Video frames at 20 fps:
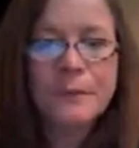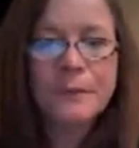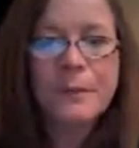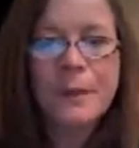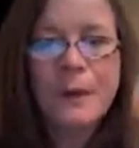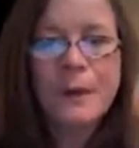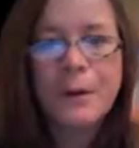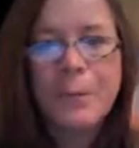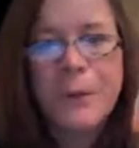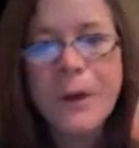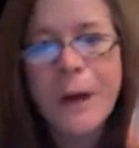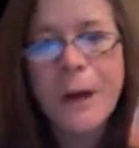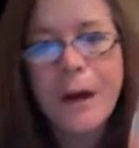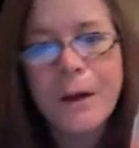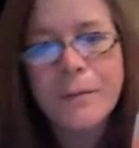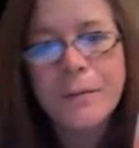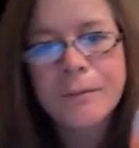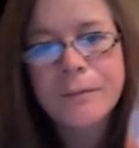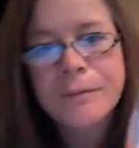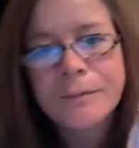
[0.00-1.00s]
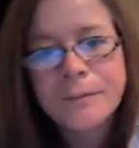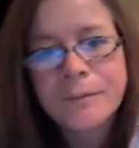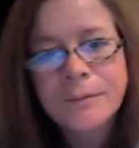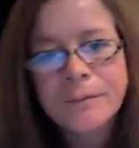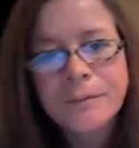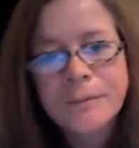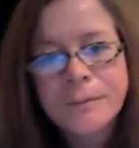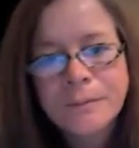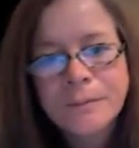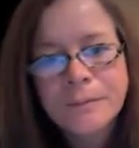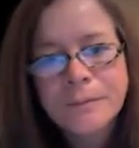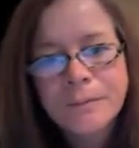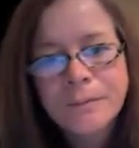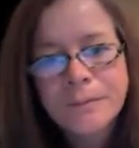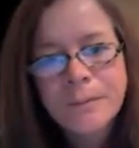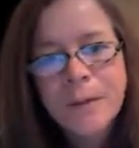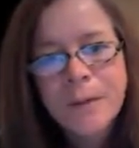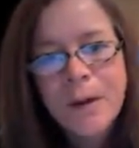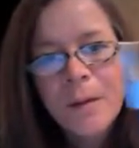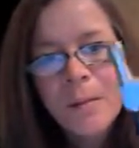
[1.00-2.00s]
Here we go.
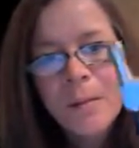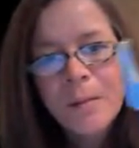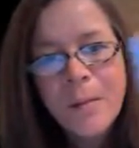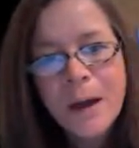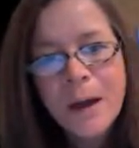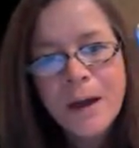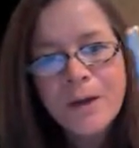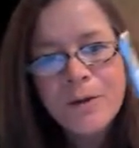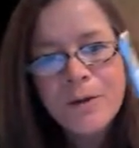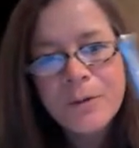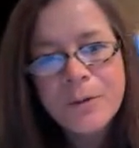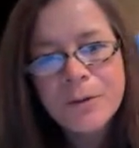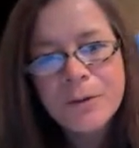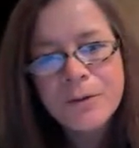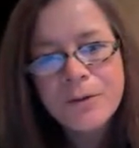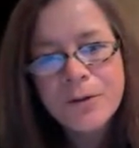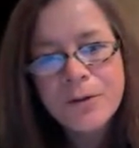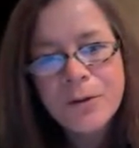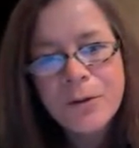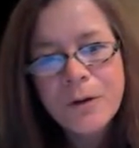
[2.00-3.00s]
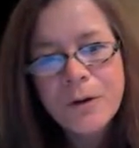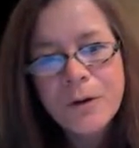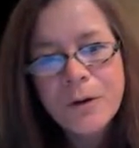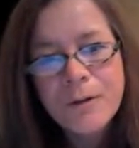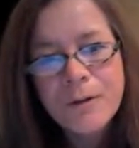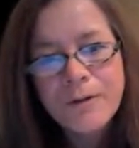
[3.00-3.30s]
Manual Joy